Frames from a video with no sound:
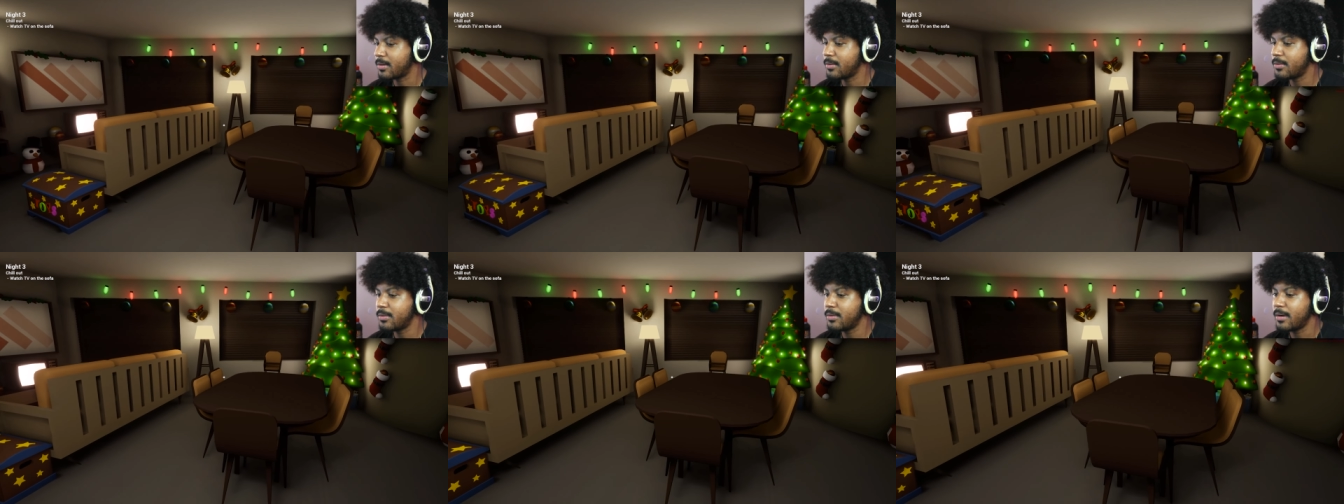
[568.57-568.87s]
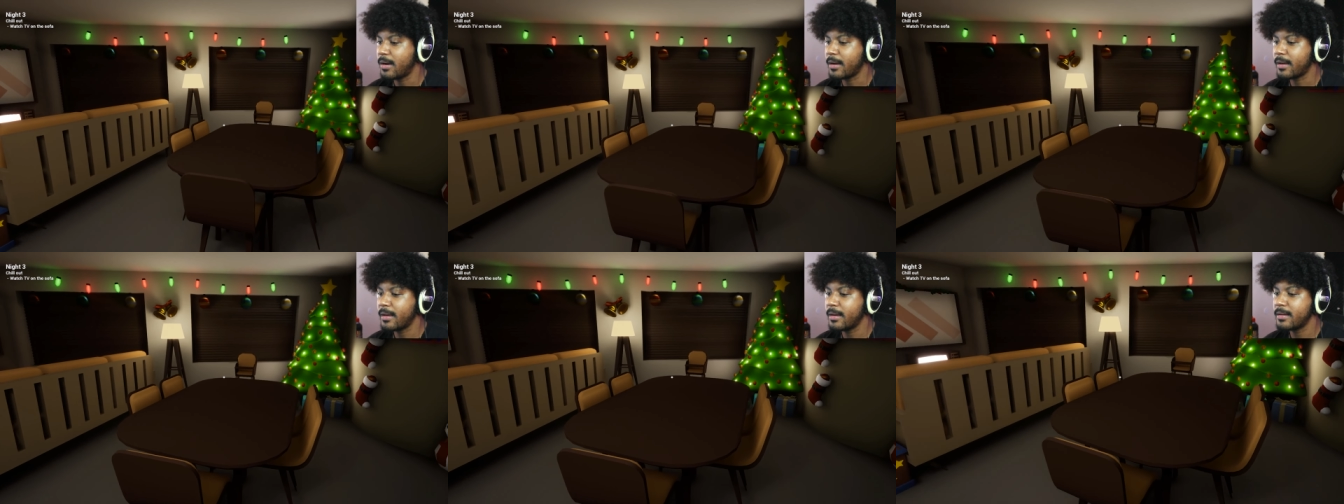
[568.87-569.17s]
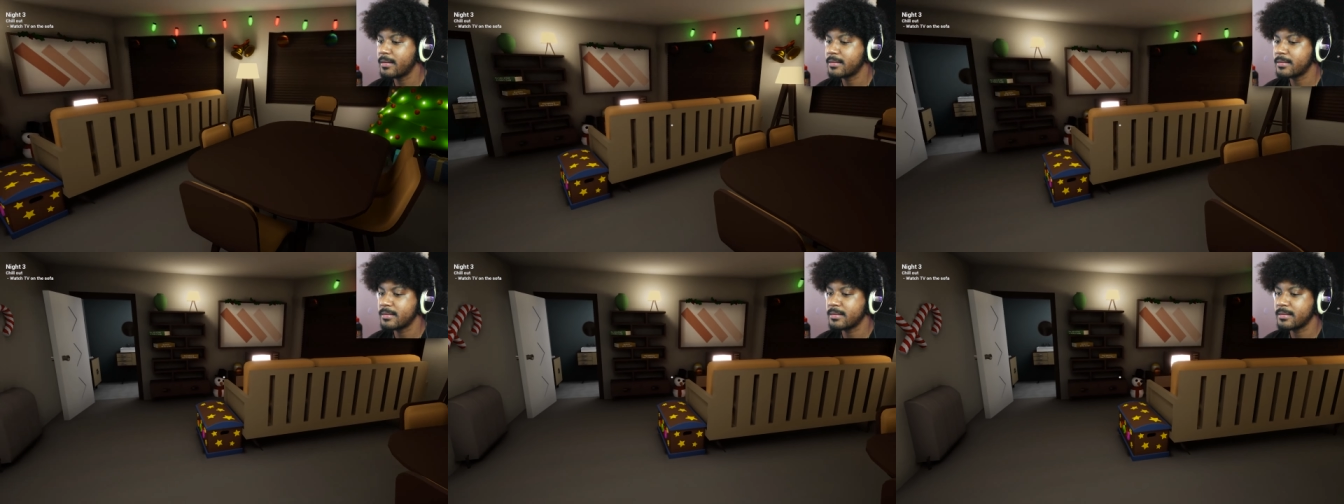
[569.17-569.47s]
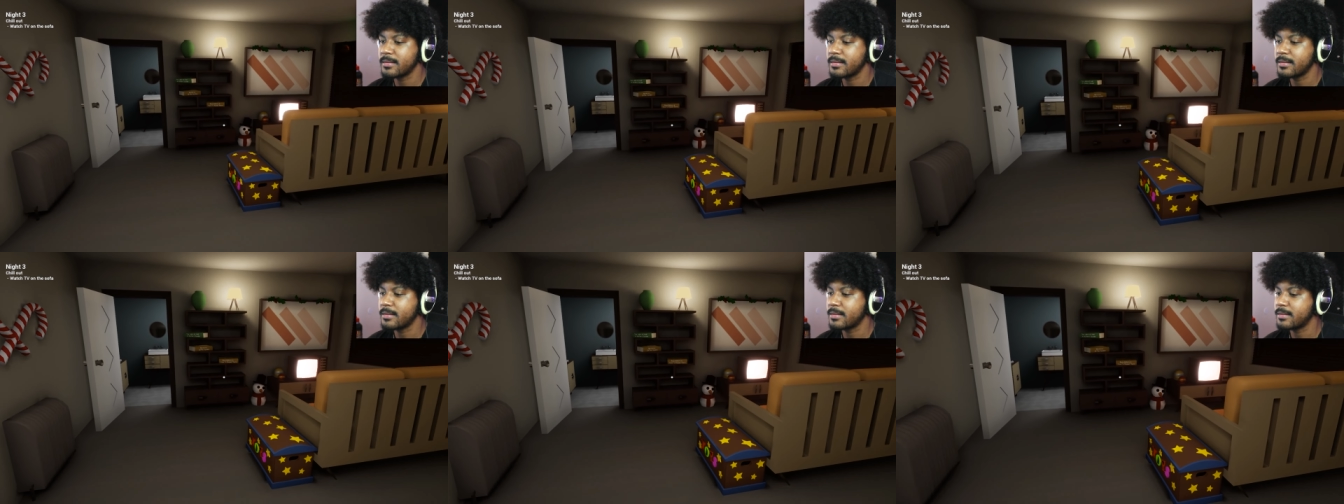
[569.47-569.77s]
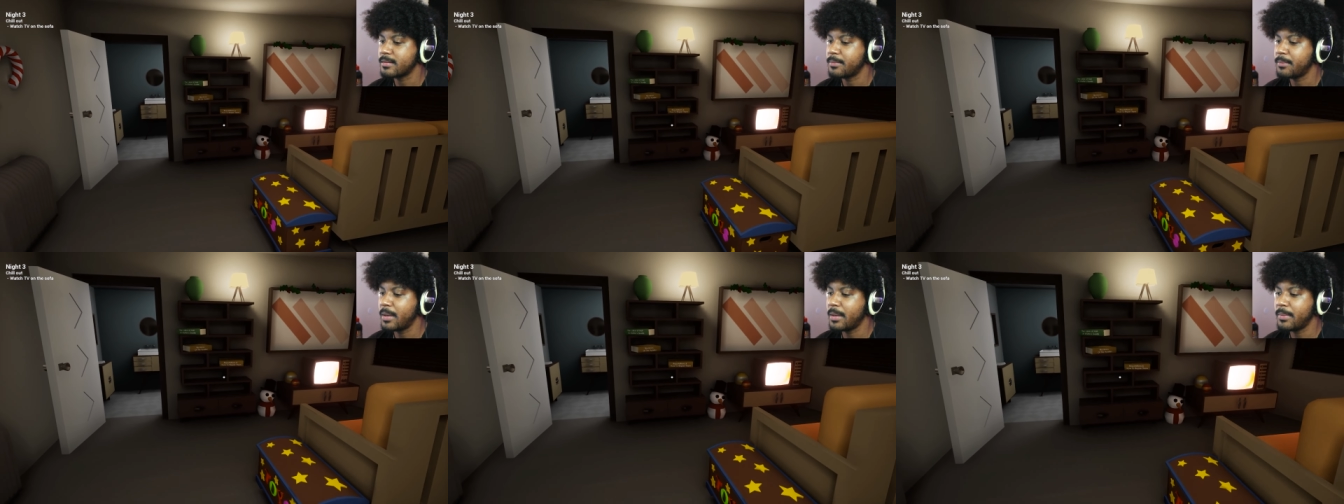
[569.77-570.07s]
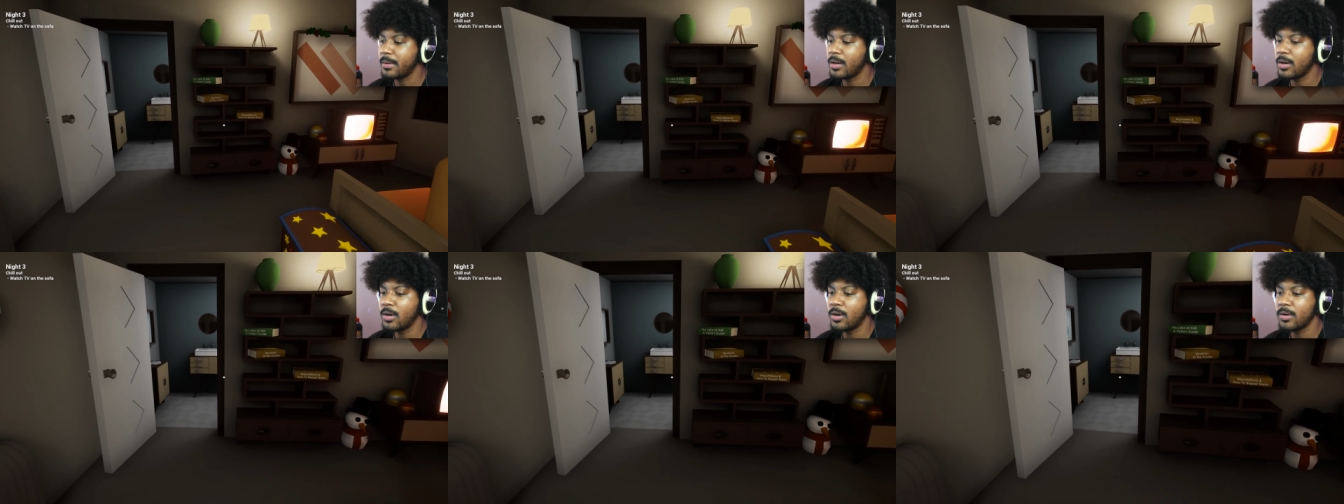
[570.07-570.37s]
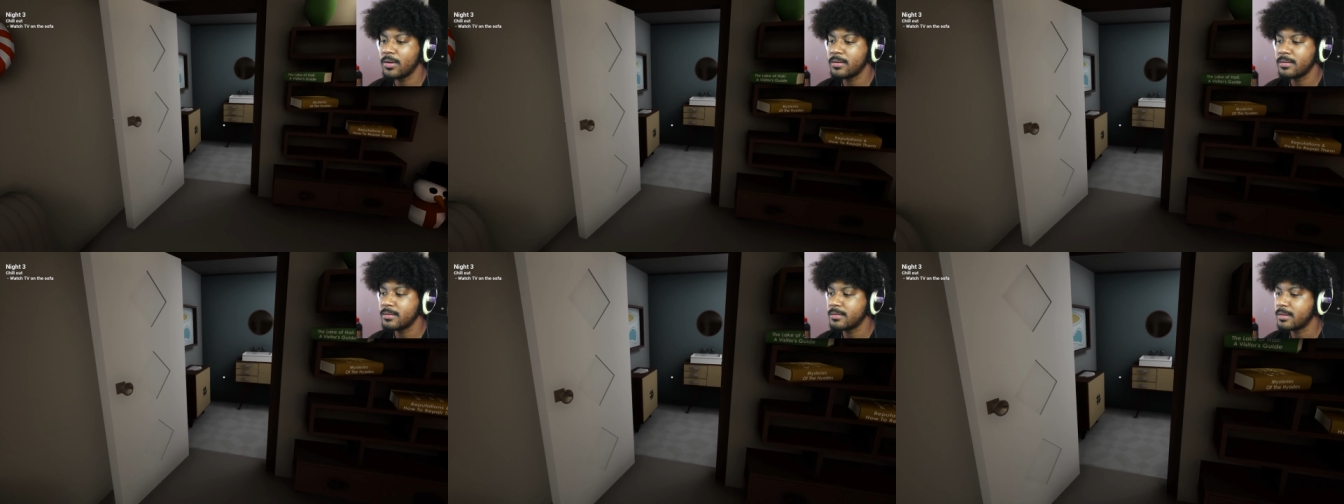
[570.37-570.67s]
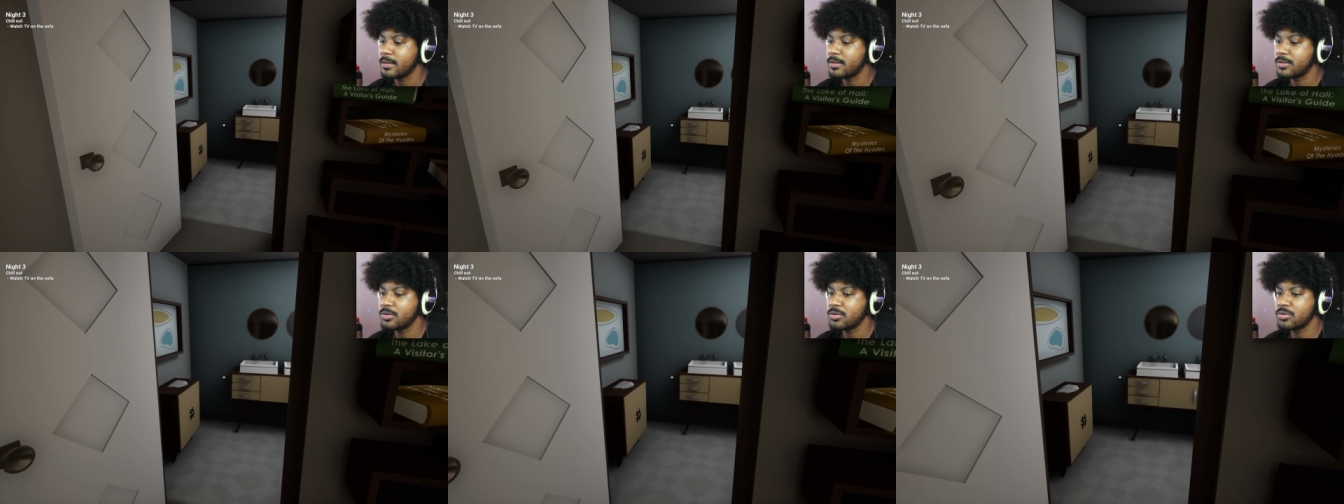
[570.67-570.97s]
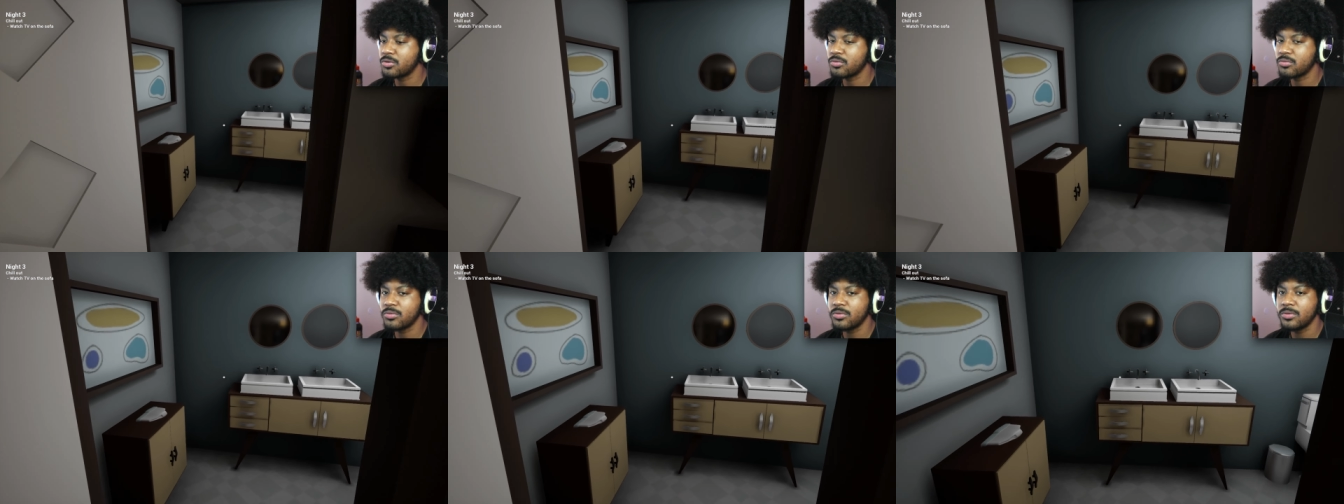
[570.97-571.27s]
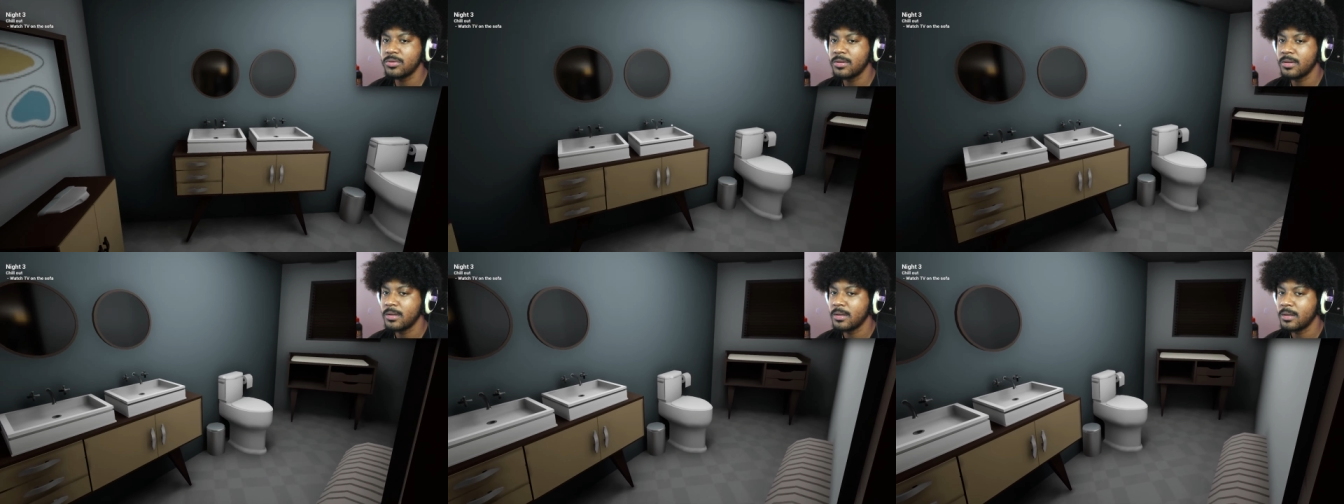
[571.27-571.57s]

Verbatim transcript: cool, I guess. Baby gone as usual.